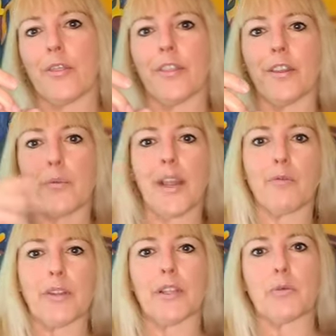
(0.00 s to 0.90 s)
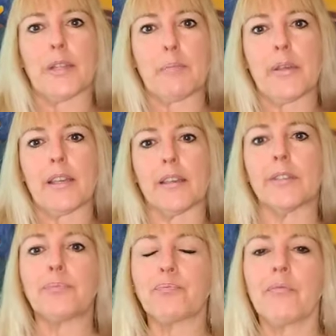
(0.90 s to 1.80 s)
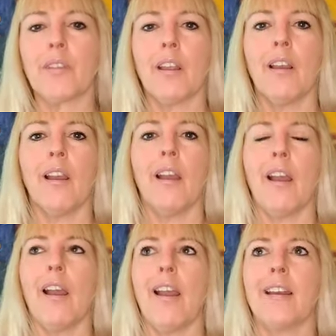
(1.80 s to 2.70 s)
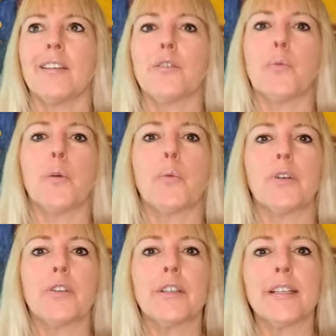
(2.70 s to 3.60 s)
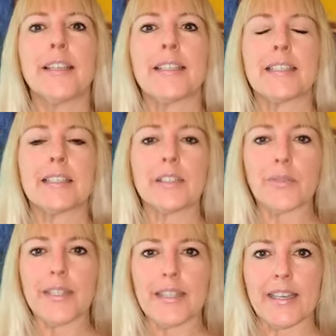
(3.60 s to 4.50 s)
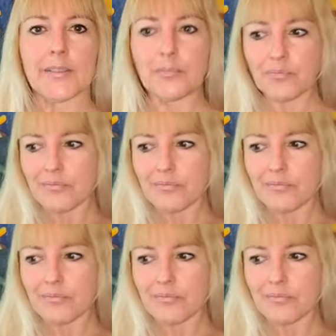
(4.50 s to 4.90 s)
then we have one that's really big. And what we're learning is is that